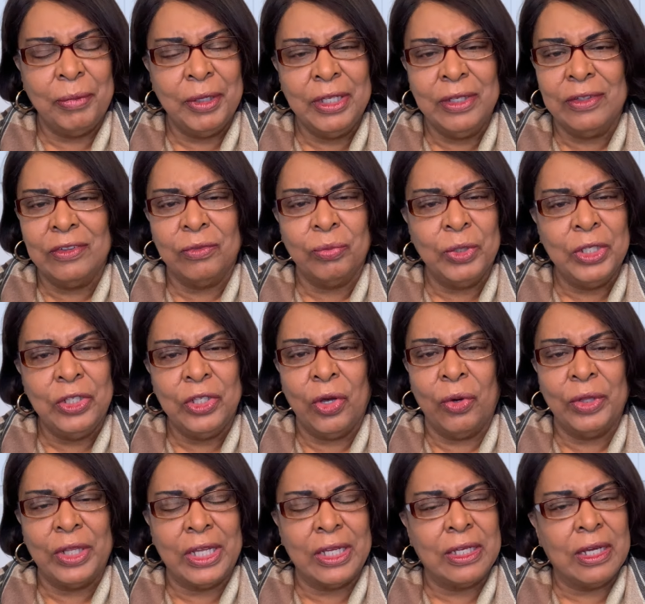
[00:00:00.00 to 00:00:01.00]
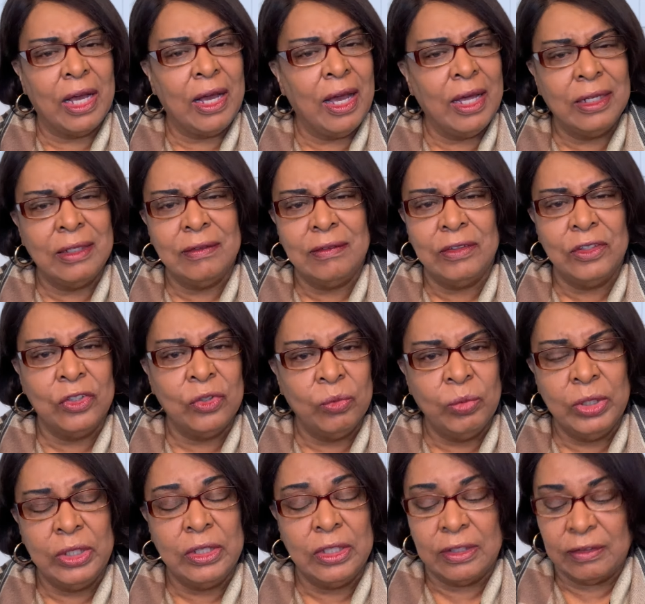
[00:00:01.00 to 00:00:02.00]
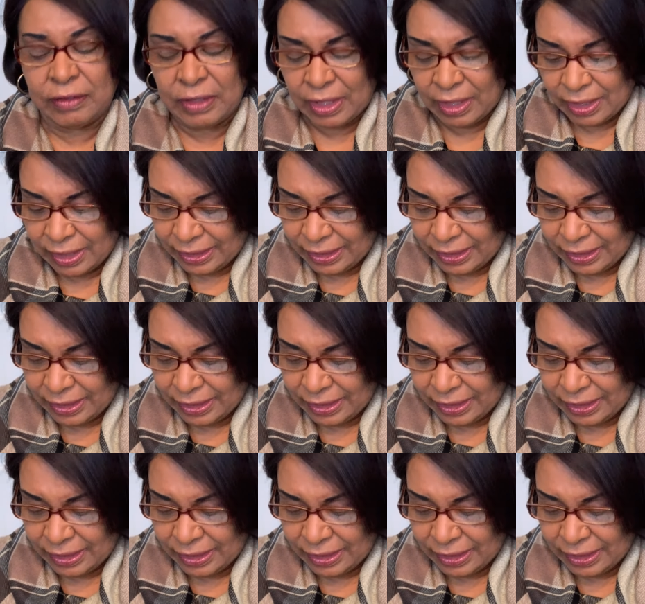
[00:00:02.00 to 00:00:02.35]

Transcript: because we know that God is still with us.